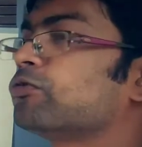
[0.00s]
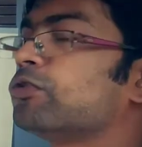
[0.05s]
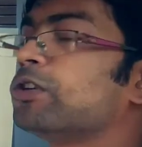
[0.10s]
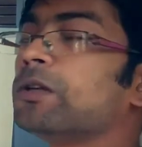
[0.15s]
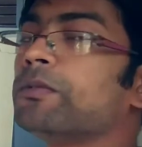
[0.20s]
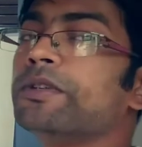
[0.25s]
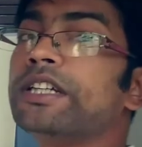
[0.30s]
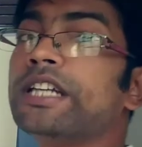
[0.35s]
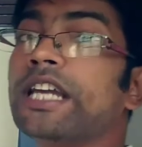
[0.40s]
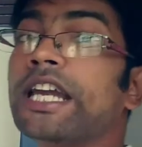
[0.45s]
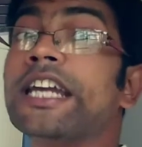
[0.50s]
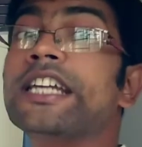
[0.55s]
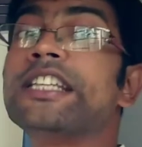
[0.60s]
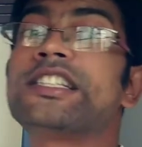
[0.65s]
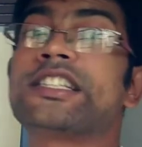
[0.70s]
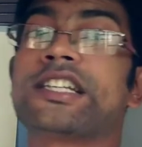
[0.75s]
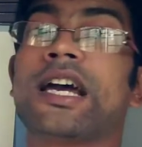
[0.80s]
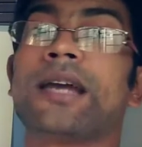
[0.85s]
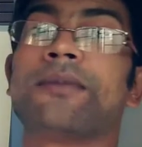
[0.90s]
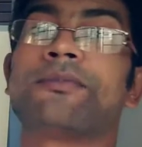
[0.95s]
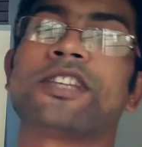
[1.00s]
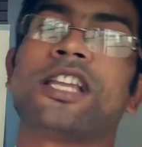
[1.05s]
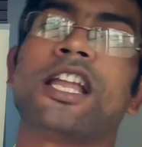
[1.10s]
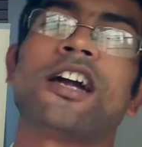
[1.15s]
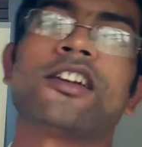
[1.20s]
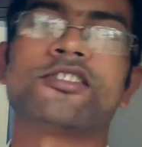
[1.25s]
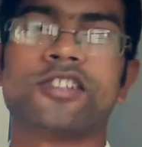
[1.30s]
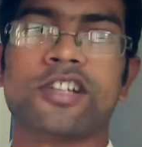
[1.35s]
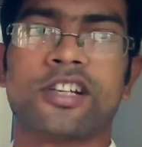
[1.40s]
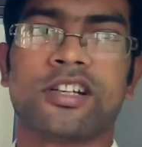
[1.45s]
will be 8 times
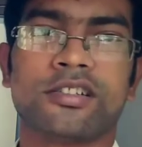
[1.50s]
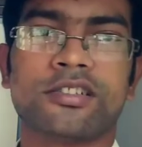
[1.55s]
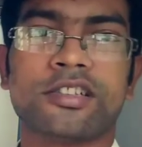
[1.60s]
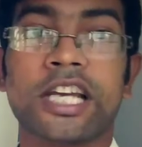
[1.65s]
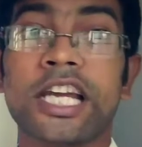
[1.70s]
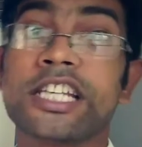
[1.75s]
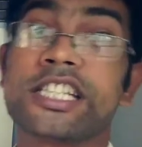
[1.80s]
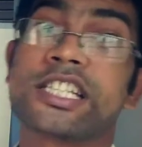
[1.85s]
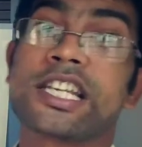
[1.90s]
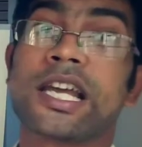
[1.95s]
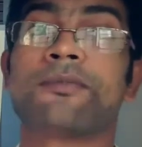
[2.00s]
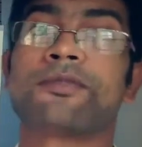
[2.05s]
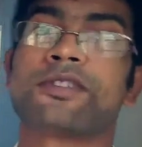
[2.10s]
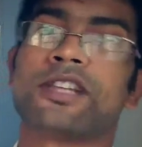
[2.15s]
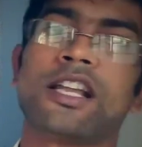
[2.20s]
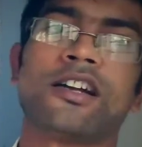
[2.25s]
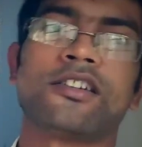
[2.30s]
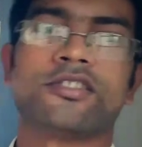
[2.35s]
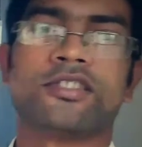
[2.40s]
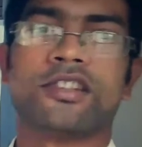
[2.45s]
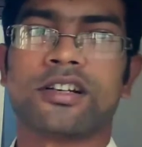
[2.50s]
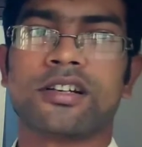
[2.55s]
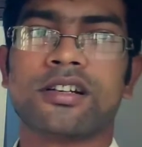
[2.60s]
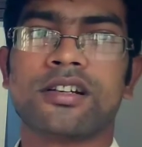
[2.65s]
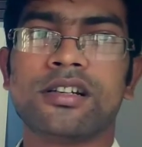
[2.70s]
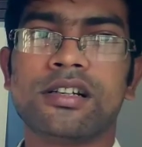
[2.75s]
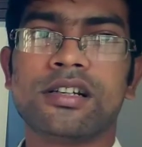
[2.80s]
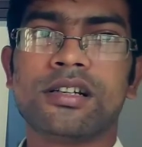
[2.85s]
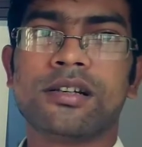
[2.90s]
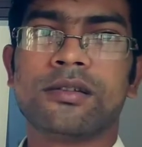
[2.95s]
larger.
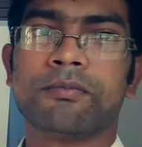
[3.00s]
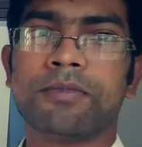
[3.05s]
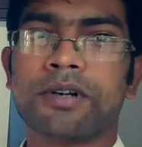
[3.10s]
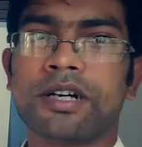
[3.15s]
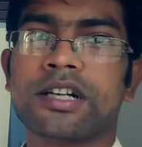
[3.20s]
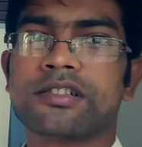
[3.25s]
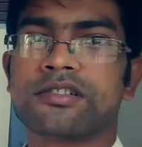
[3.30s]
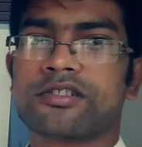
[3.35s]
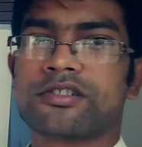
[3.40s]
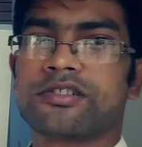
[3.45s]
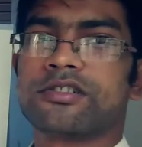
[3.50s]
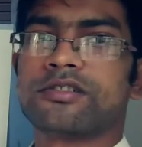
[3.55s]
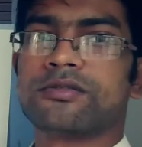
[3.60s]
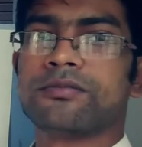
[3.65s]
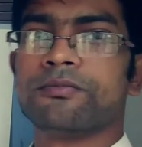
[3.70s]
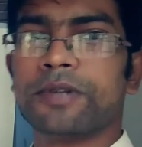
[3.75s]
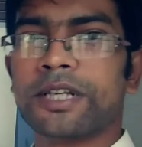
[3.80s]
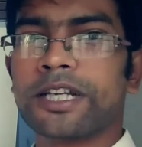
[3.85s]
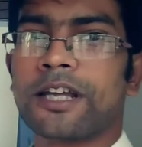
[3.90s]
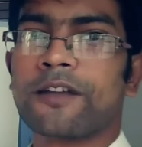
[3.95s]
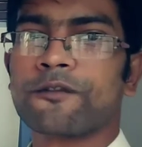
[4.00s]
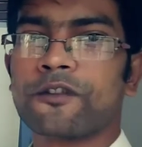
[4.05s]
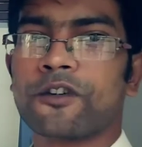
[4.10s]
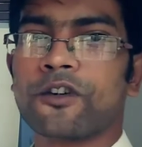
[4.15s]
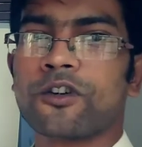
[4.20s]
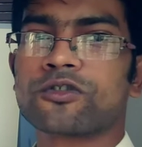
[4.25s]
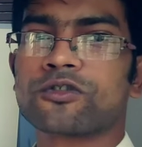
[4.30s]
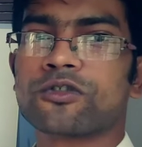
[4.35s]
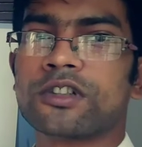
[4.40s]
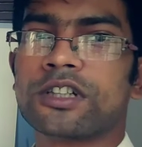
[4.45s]
But very
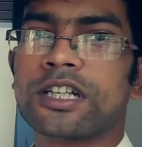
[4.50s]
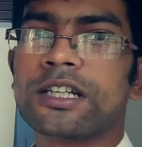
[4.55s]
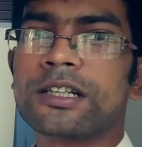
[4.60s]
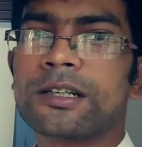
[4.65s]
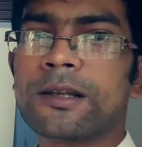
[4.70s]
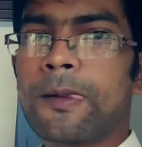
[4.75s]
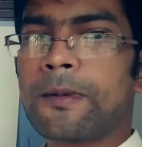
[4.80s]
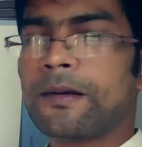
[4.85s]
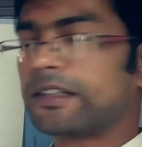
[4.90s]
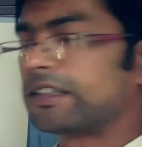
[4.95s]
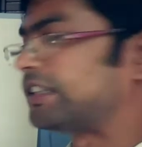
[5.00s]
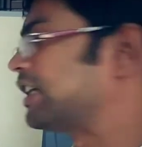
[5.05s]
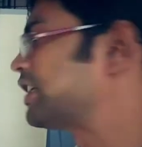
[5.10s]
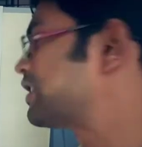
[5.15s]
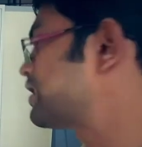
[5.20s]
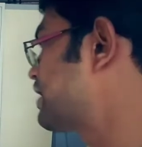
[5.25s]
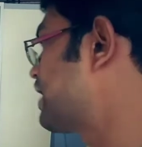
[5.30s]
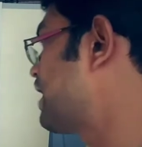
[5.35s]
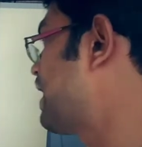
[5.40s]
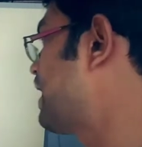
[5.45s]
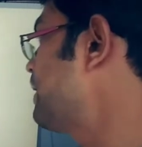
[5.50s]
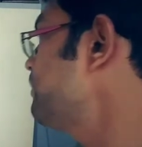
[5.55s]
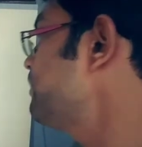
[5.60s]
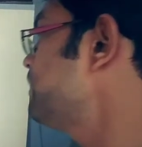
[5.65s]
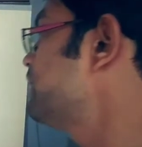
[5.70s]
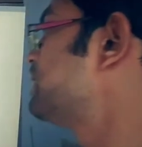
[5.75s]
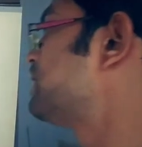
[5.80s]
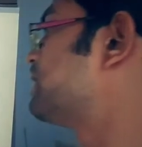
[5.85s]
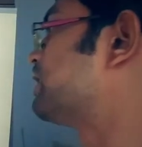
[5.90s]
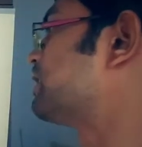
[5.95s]
unfortunate, that
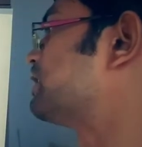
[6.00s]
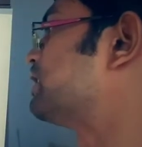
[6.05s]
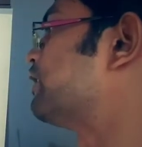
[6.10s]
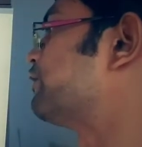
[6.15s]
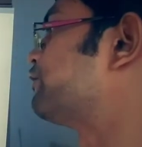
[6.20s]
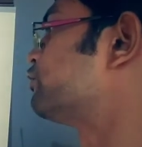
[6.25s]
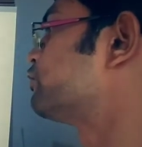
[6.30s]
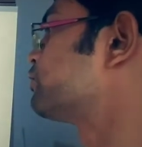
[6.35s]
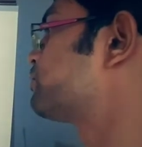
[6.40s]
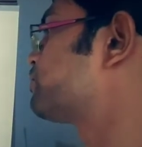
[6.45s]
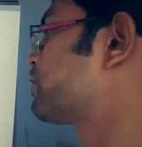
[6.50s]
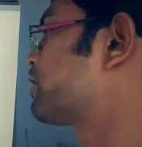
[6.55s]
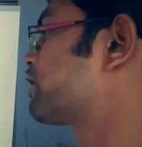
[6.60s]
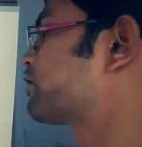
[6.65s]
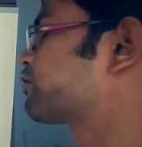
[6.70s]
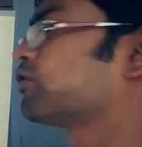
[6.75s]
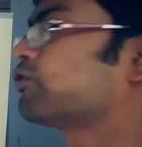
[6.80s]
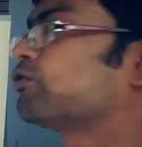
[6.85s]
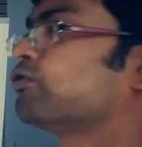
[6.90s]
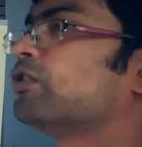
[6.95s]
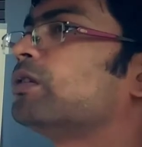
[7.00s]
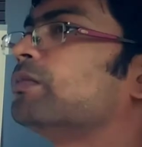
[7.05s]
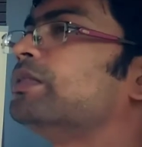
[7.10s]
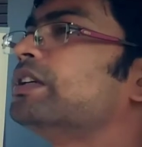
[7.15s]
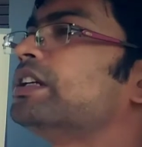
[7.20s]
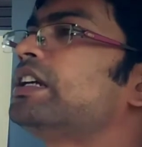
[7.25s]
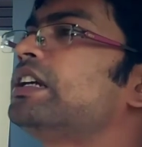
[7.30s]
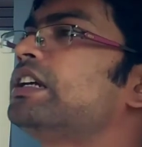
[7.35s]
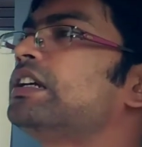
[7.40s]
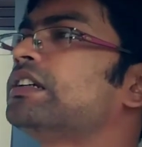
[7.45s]
time the food production will
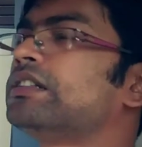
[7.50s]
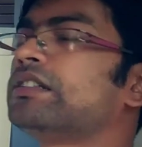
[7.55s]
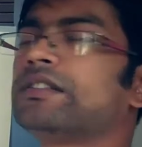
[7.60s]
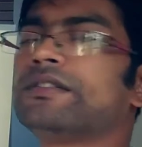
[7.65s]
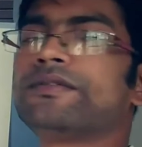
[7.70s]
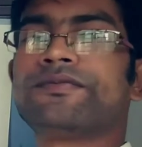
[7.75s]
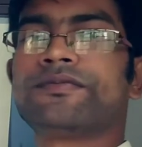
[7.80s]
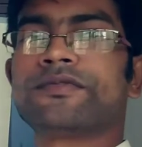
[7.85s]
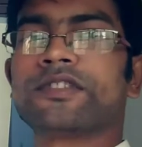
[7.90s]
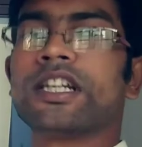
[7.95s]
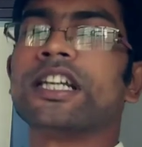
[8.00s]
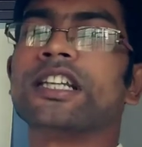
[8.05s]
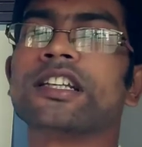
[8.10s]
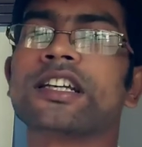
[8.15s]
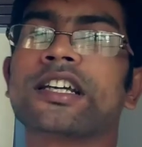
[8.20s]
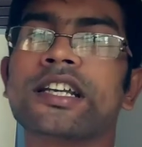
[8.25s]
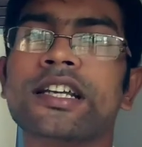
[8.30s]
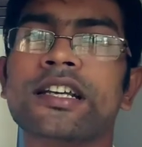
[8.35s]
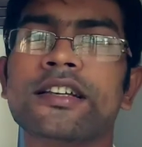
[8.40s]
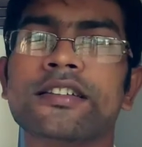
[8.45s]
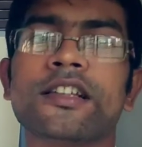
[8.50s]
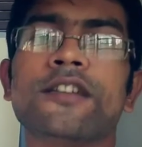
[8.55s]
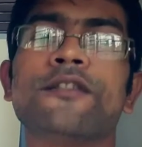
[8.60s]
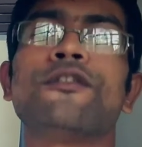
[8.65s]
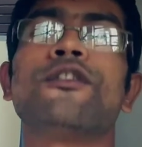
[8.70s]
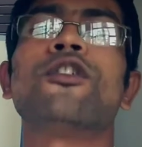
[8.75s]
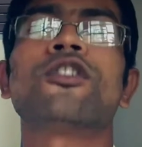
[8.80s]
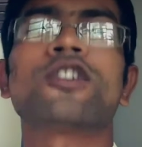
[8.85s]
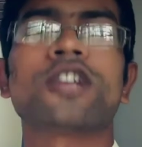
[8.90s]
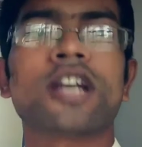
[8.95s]
be increased in
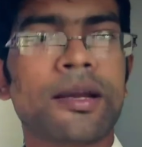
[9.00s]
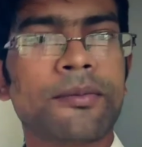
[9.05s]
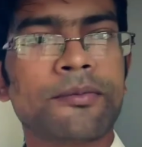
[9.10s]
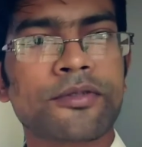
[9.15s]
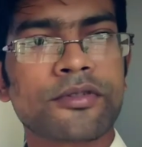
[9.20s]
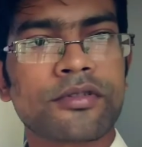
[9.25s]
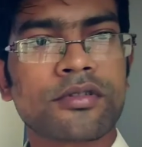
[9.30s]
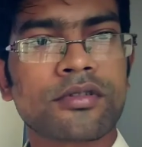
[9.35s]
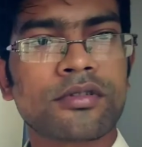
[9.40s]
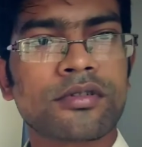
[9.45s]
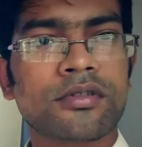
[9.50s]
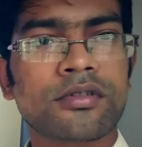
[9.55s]
4 times.